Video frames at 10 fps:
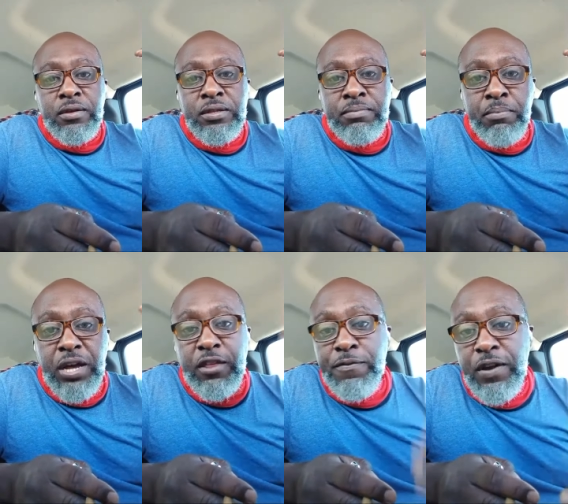
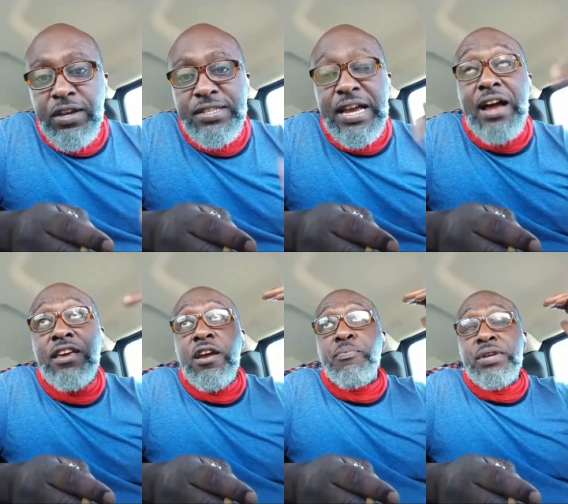Motherfuckers out
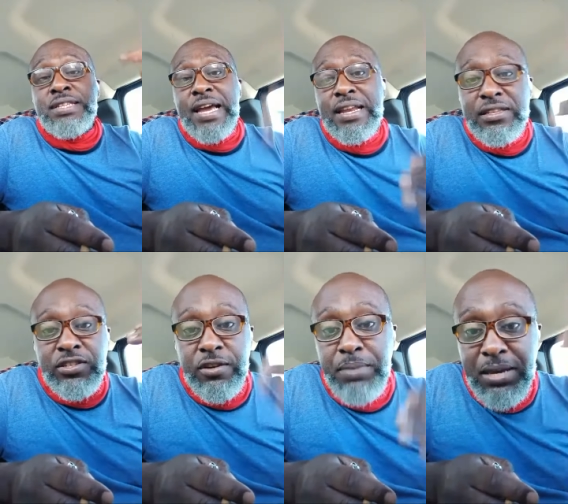here pretending
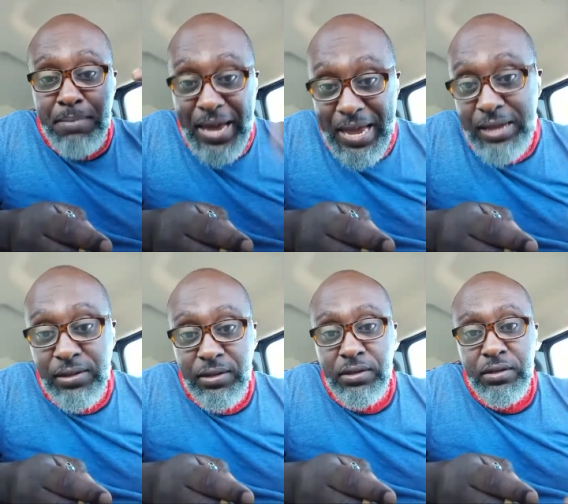to be men,
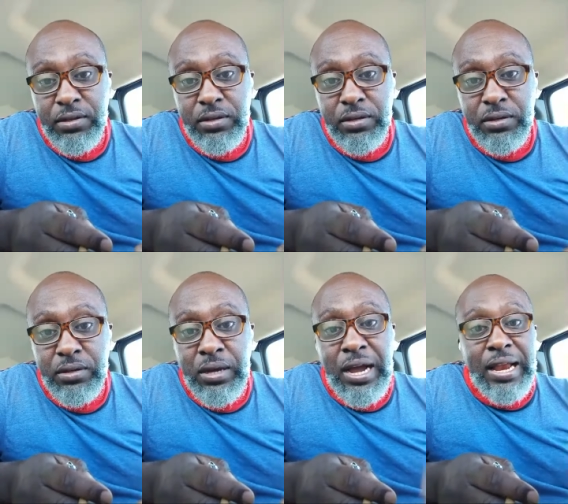
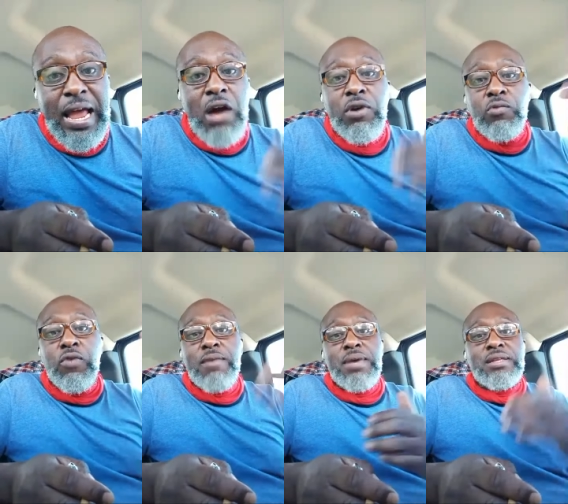allowing
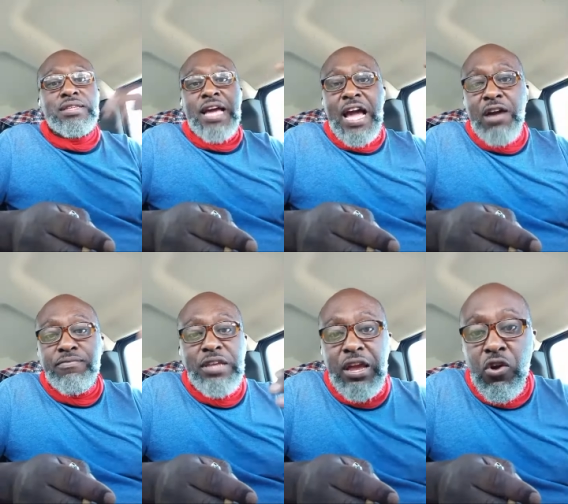women to have
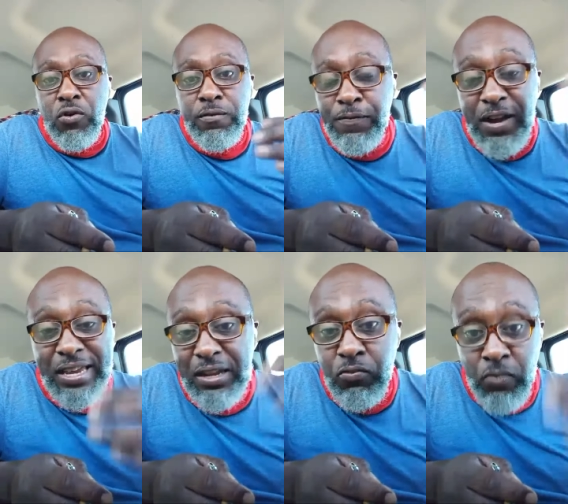their own
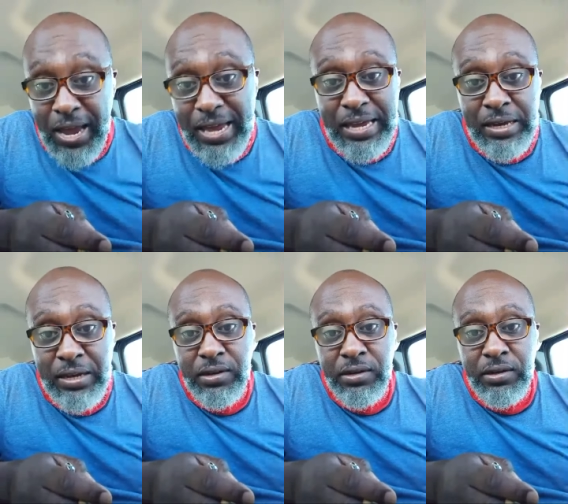fucking way,
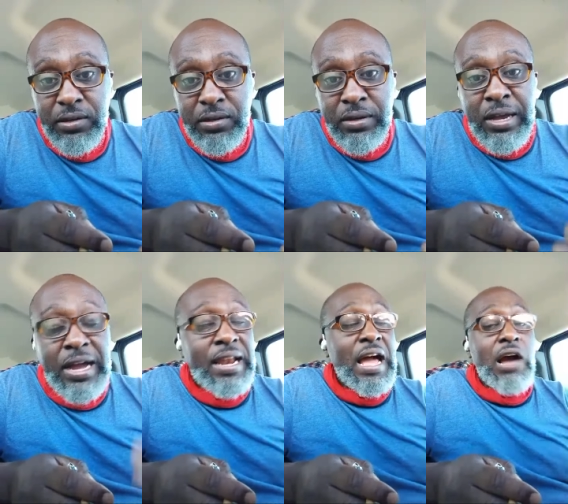
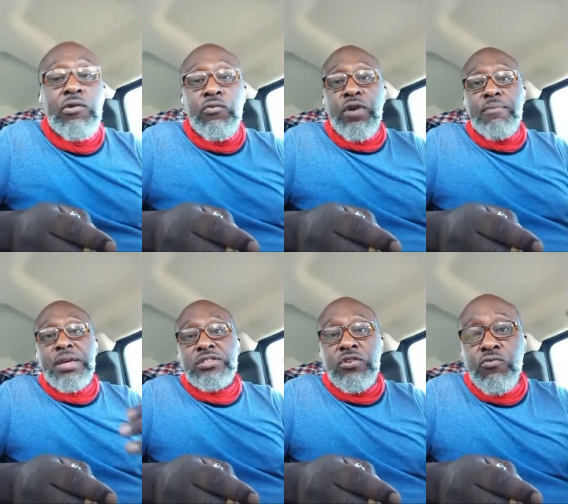allowing women
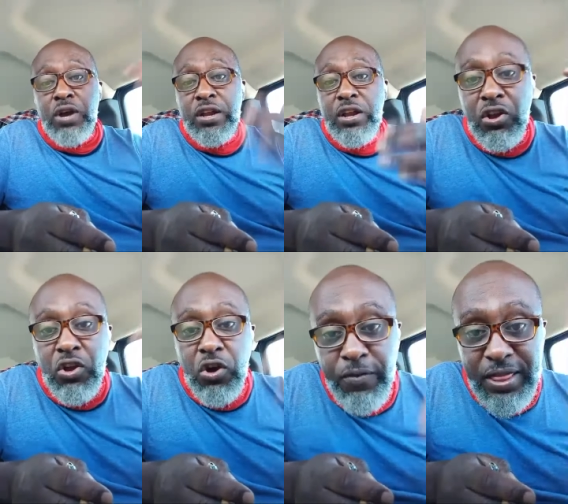to run all
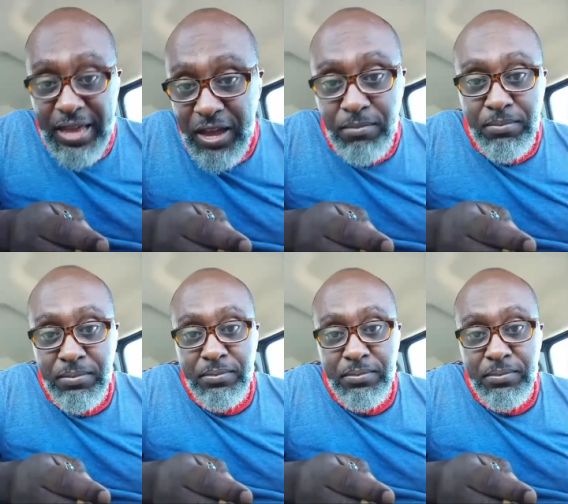over them.